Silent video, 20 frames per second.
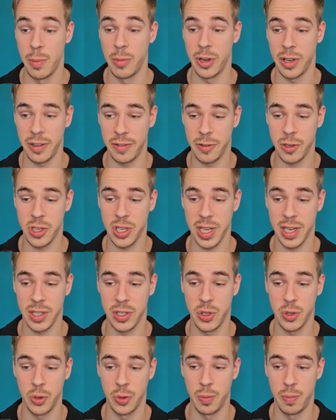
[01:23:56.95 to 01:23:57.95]
But if you're
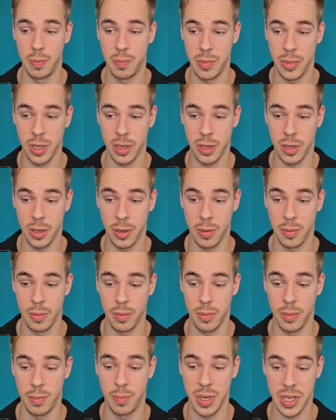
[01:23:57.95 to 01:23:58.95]
selling to
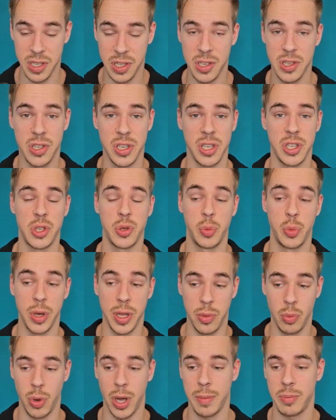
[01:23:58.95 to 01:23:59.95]
businesses
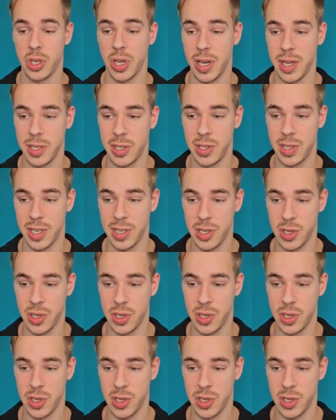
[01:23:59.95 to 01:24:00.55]
with websites,